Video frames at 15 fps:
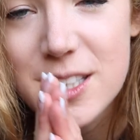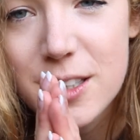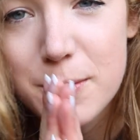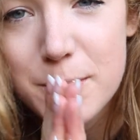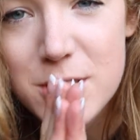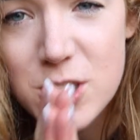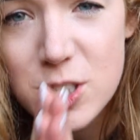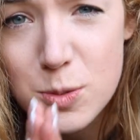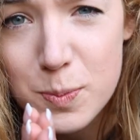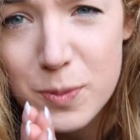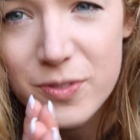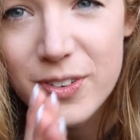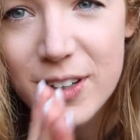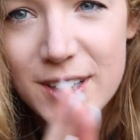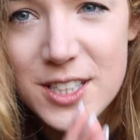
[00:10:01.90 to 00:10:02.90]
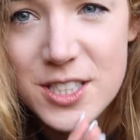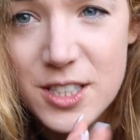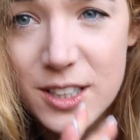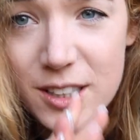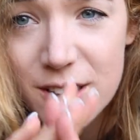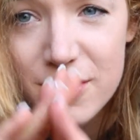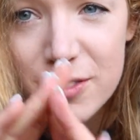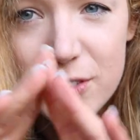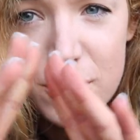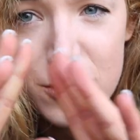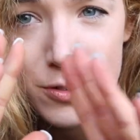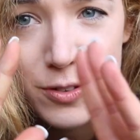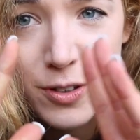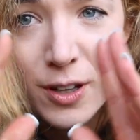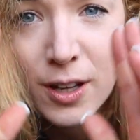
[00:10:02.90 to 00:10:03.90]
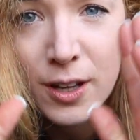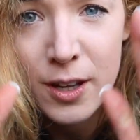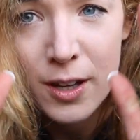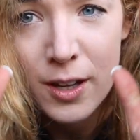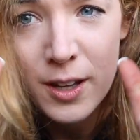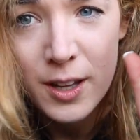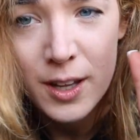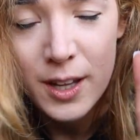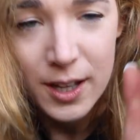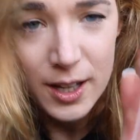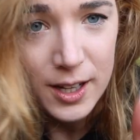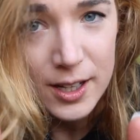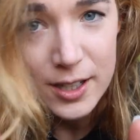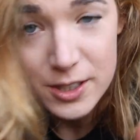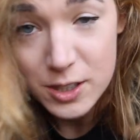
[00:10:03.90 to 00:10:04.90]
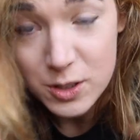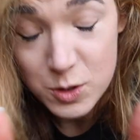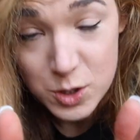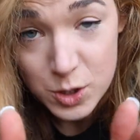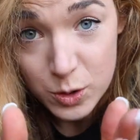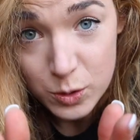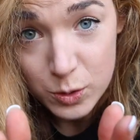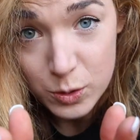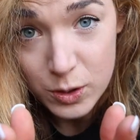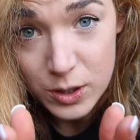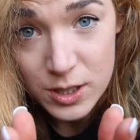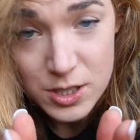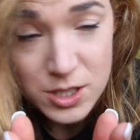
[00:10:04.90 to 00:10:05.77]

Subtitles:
going to be super fun. It's going to involve you two.